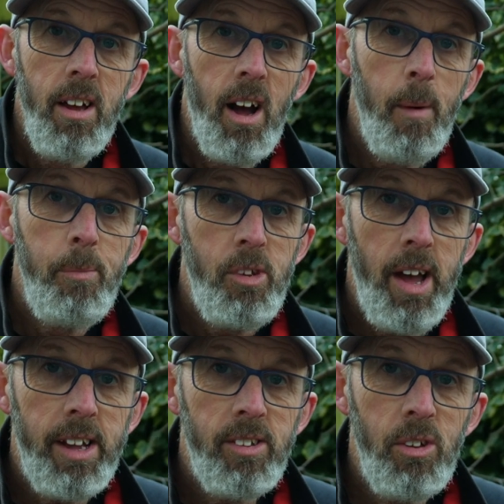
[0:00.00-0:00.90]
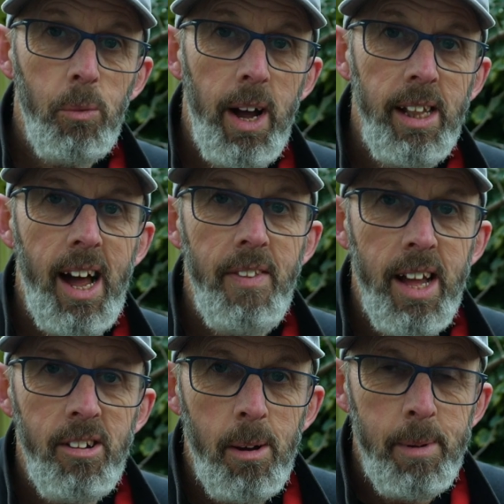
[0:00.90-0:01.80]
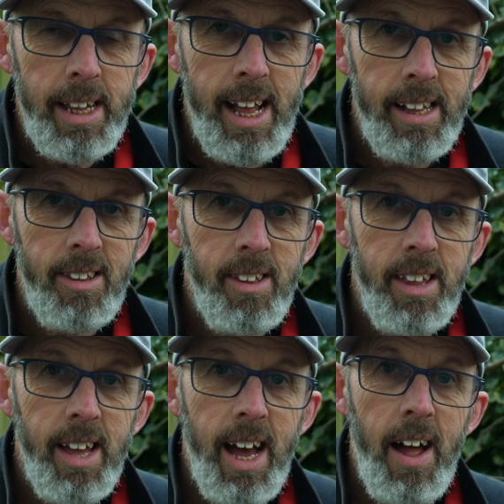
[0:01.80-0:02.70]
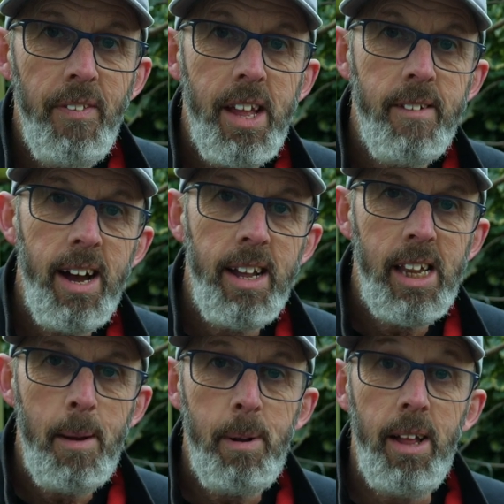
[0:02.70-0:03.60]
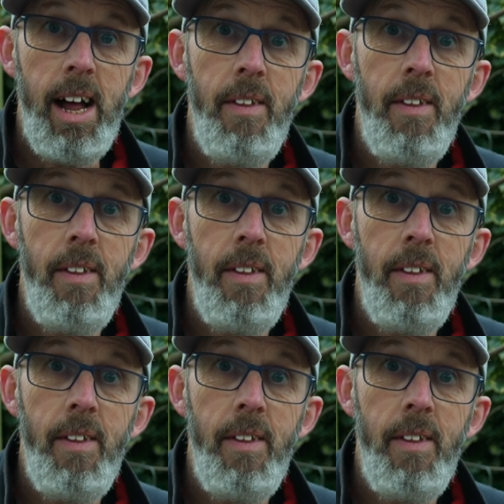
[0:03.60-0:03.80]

objects as well, like the Andromeda Galaxy and the Orion Nebula.